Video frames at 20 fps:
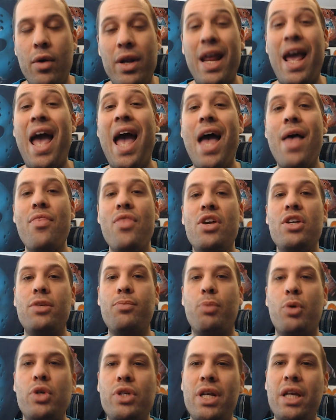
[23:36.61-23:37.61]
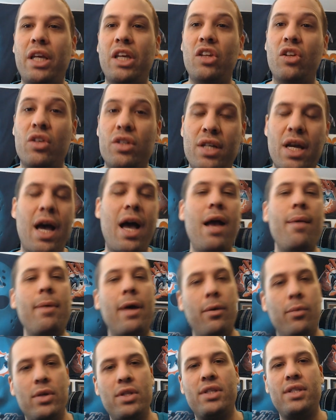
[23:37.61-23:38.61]
and at this particular time,
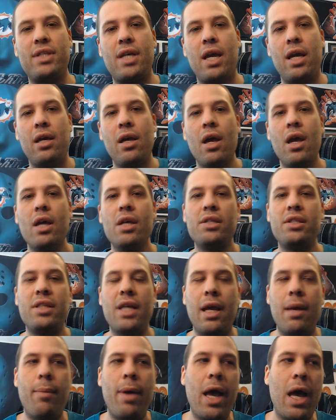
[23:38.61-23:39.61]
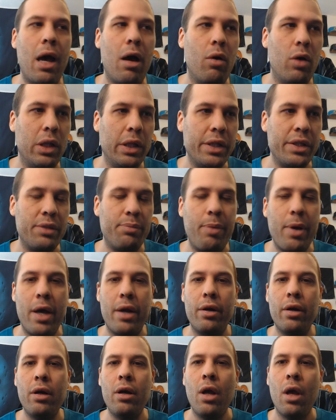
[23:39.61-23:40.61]
I would say Sam Howell is
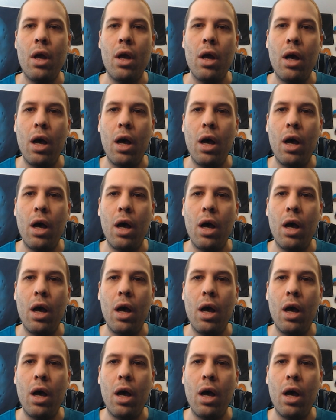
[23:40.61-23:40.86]
better.